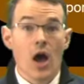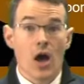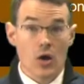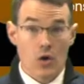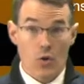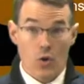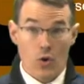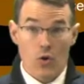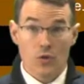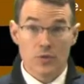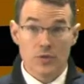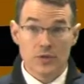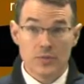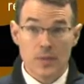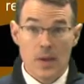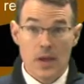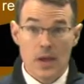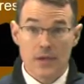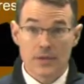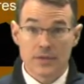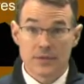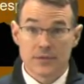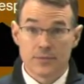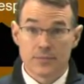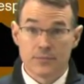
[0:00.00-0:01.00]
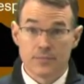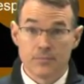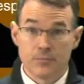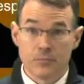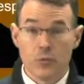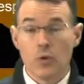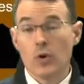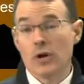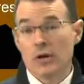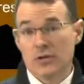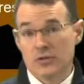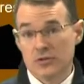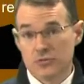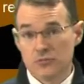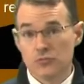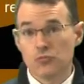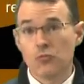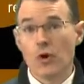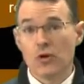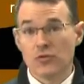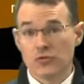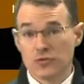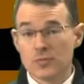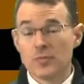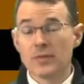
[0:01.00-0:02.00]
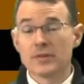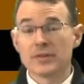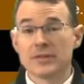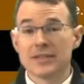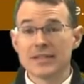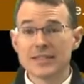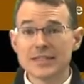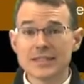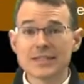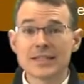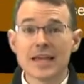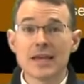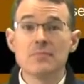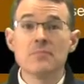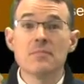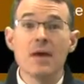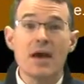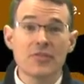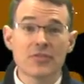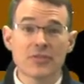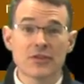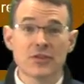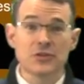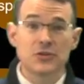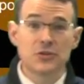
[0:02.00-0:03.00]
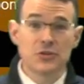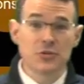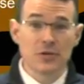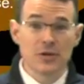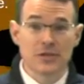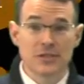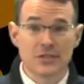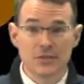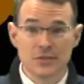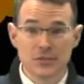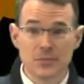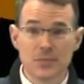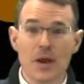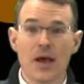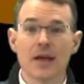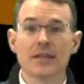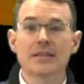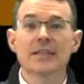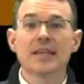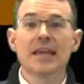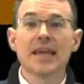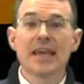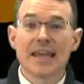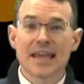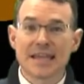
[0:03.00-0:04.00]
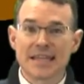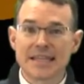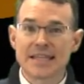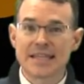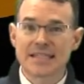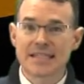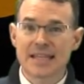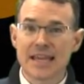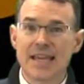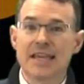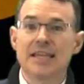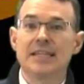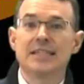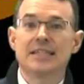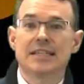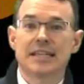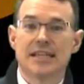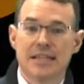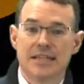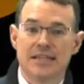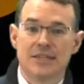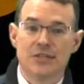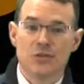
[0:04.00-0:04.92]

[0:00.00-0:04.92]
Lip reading: choral response. Or, well, this is a method to elicit a response. In this case, it is a